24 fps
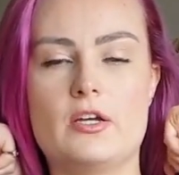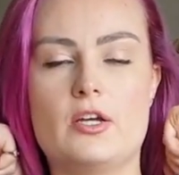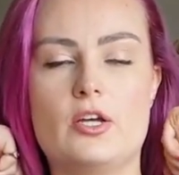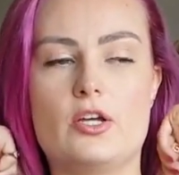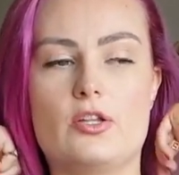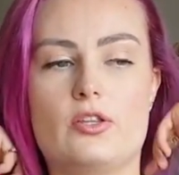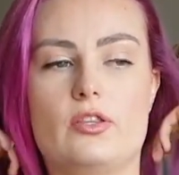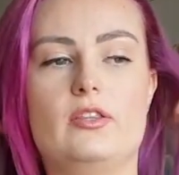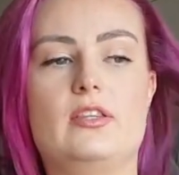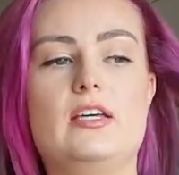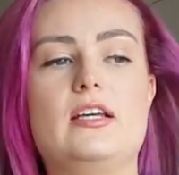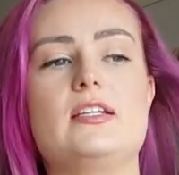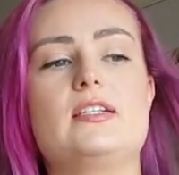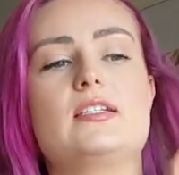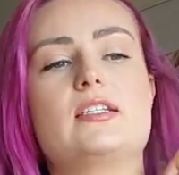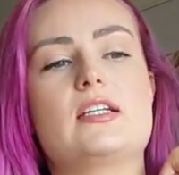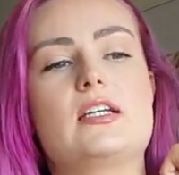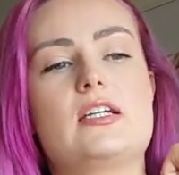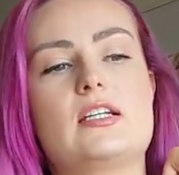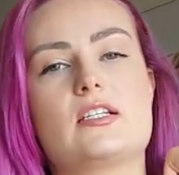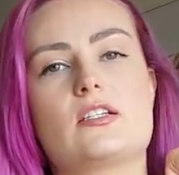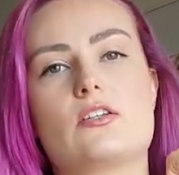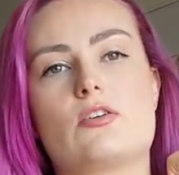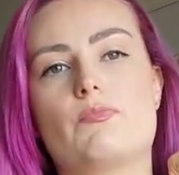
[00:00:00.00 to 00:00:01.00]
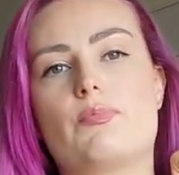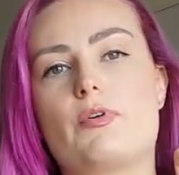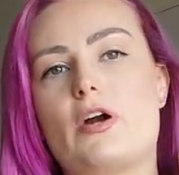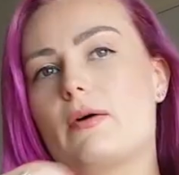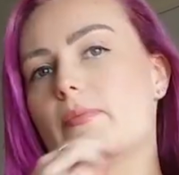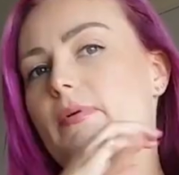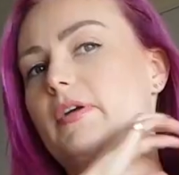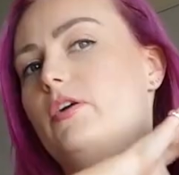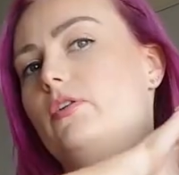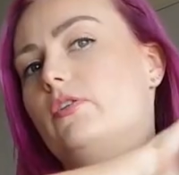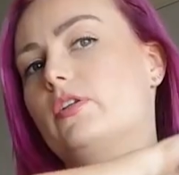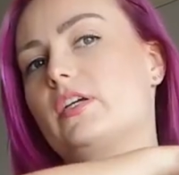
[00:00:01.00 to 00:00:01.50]
Yeah. This is
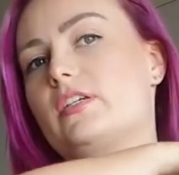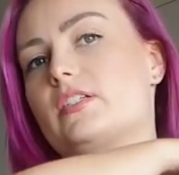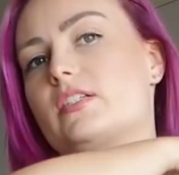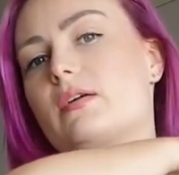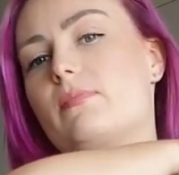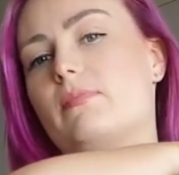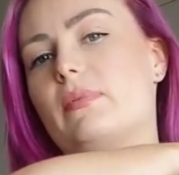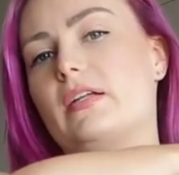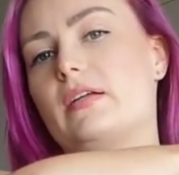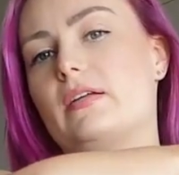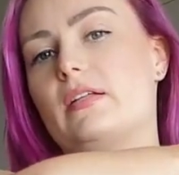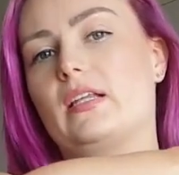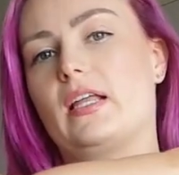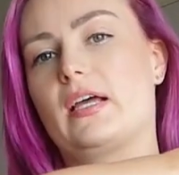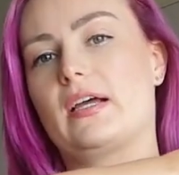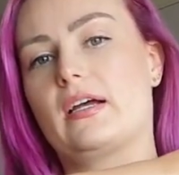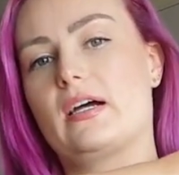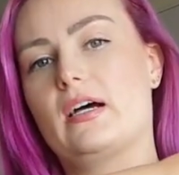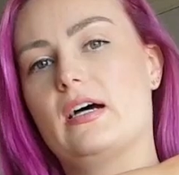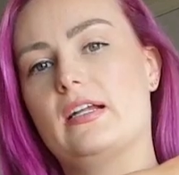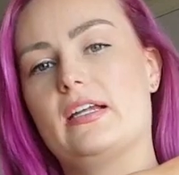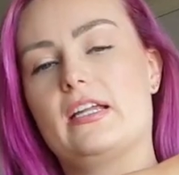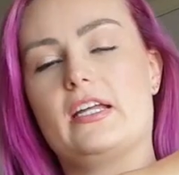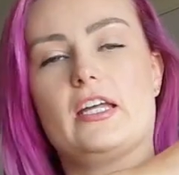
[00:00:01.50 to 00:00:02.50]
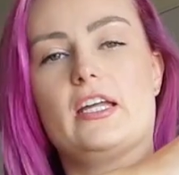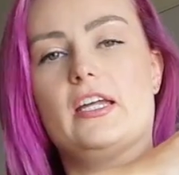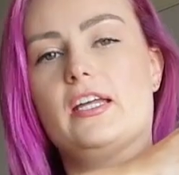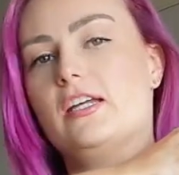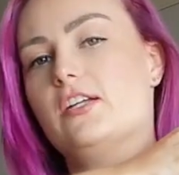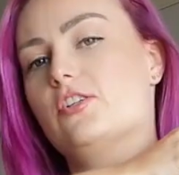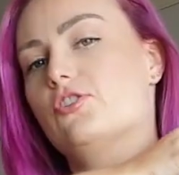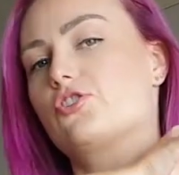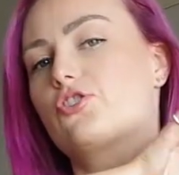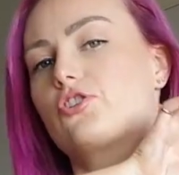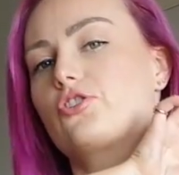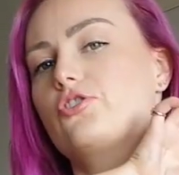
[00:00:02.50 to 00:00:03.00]
probably only somebody like an
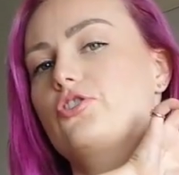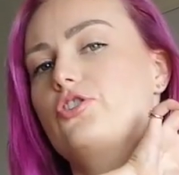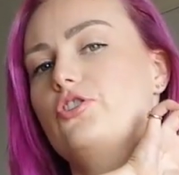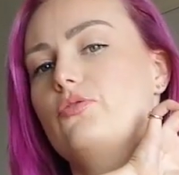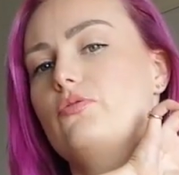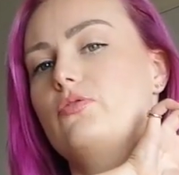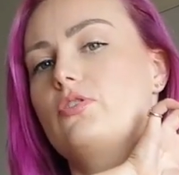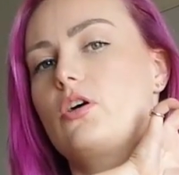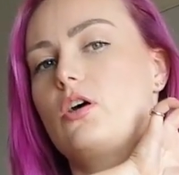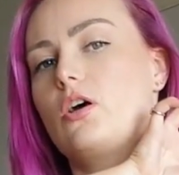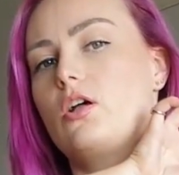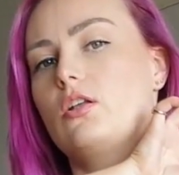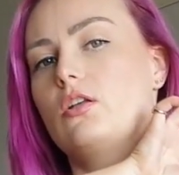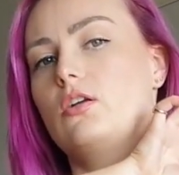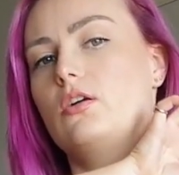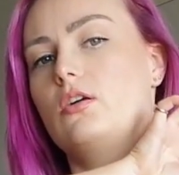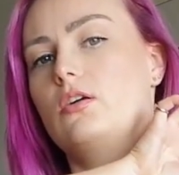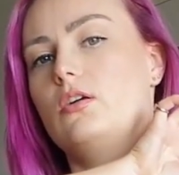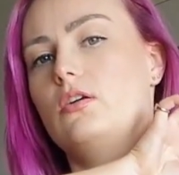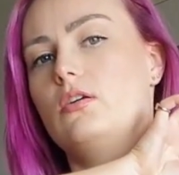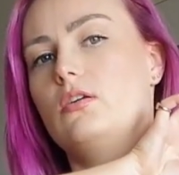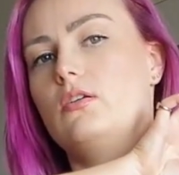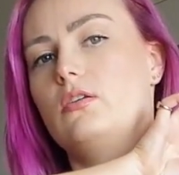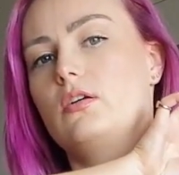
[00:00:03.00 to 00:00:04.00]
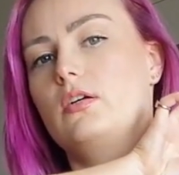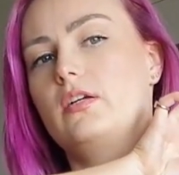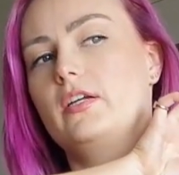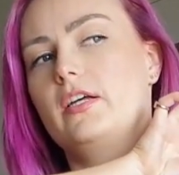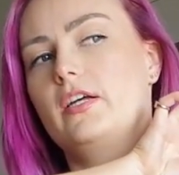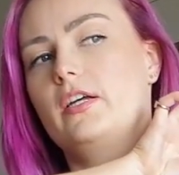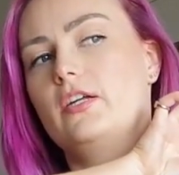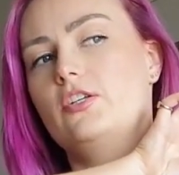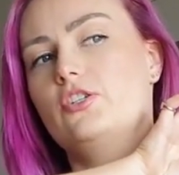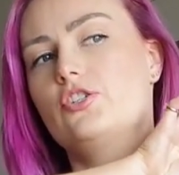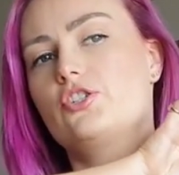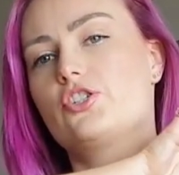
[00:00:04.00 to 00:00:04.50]
inch or two taller, an
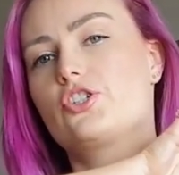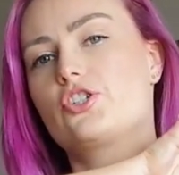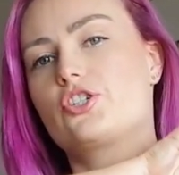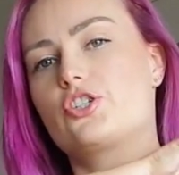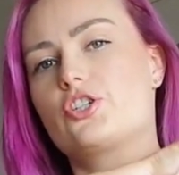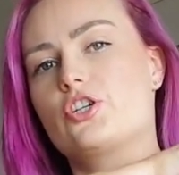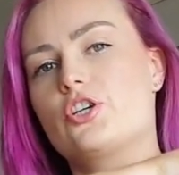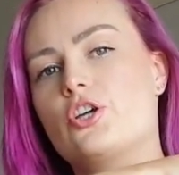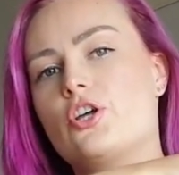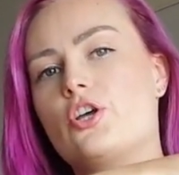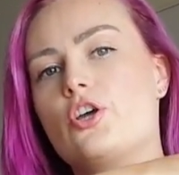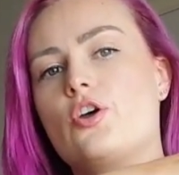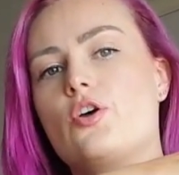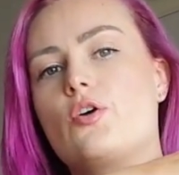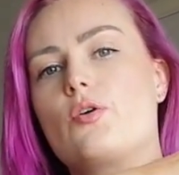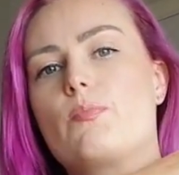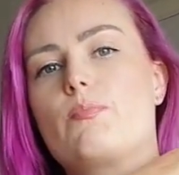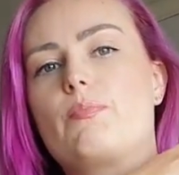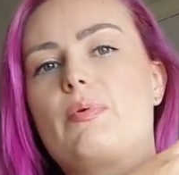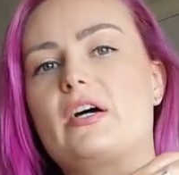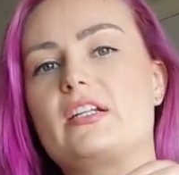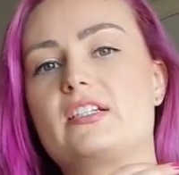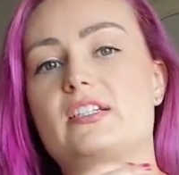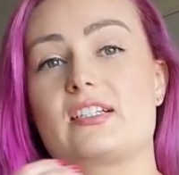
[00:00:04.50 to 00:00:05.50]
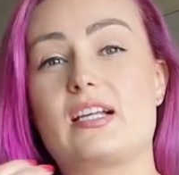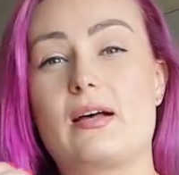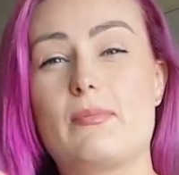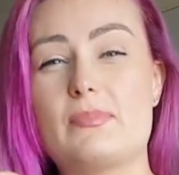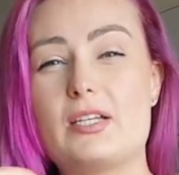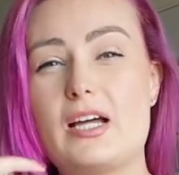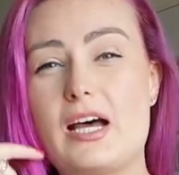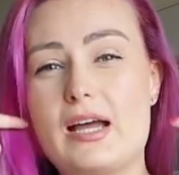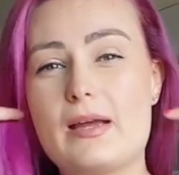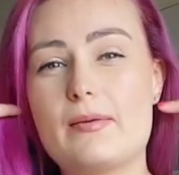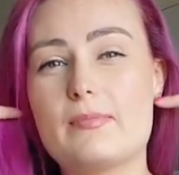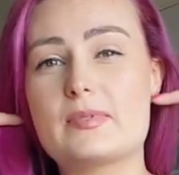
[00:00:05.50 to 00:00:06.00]
inch. Yeah. But
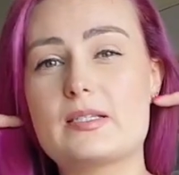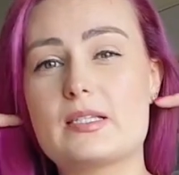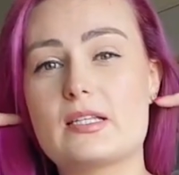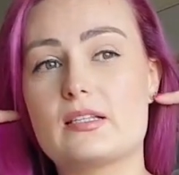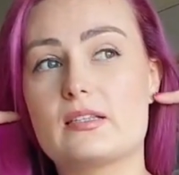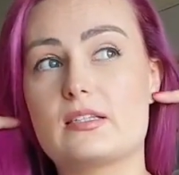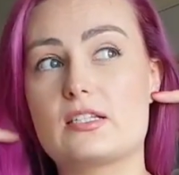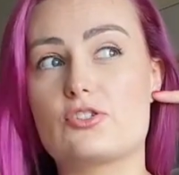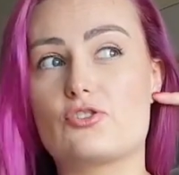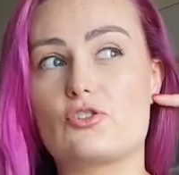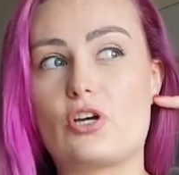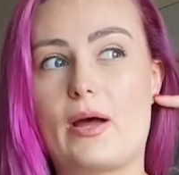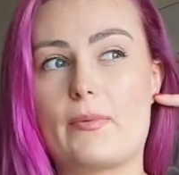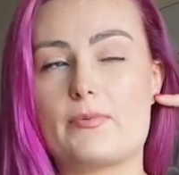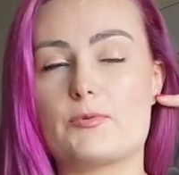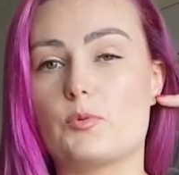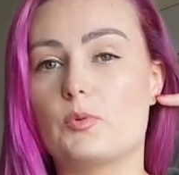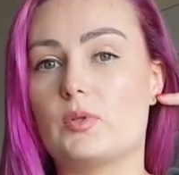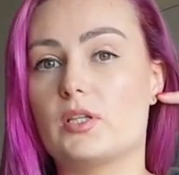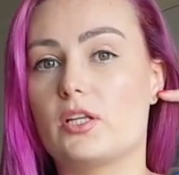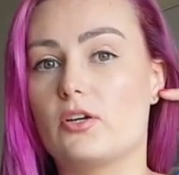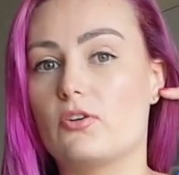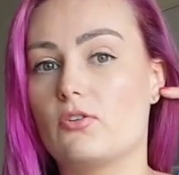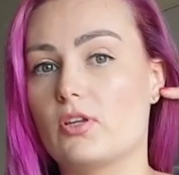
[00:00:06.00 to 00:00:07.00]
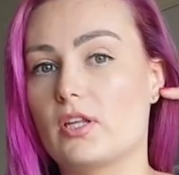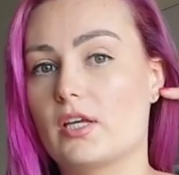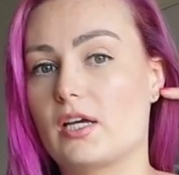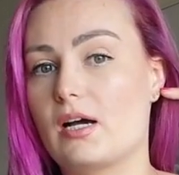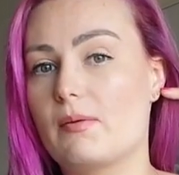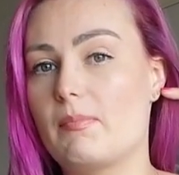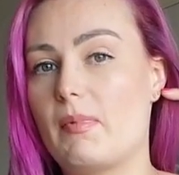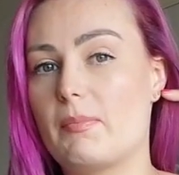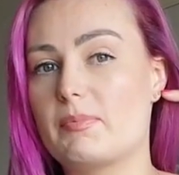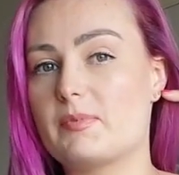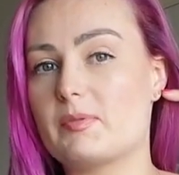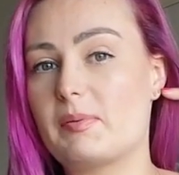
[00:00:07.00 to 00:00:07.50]
sometimes the straps will literally
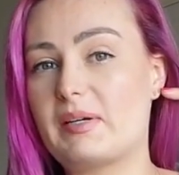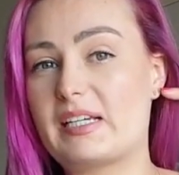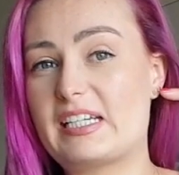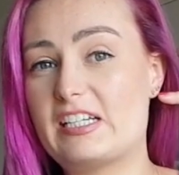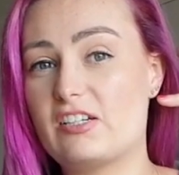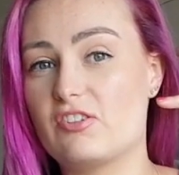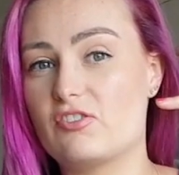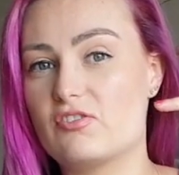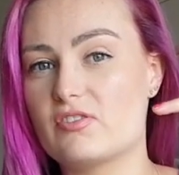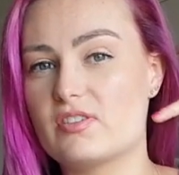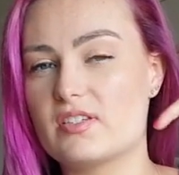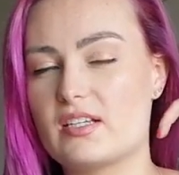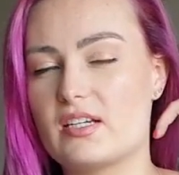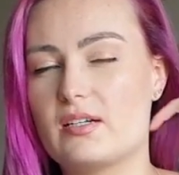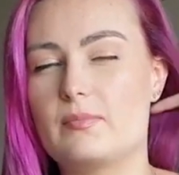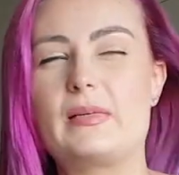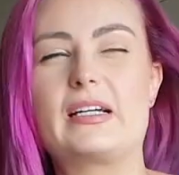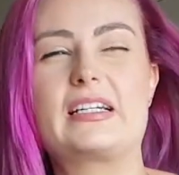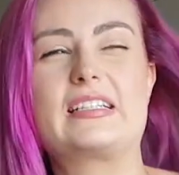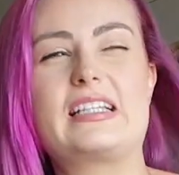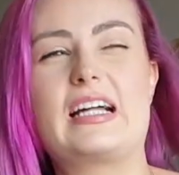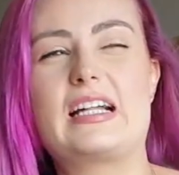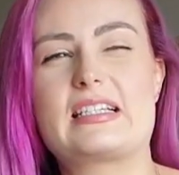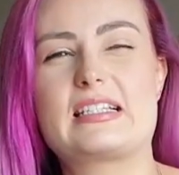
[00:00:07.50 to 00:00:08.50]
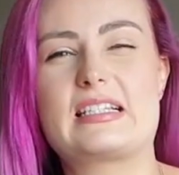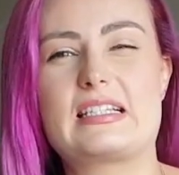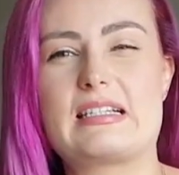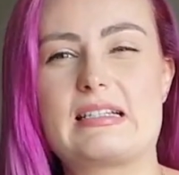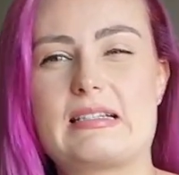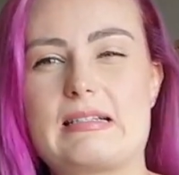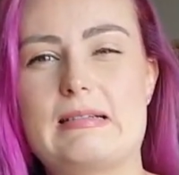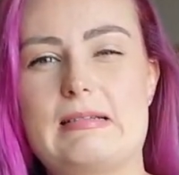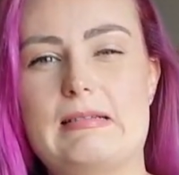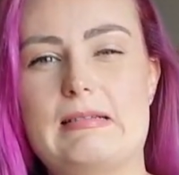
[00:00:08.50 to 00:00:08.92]
come up to my ears, and I'm like, that's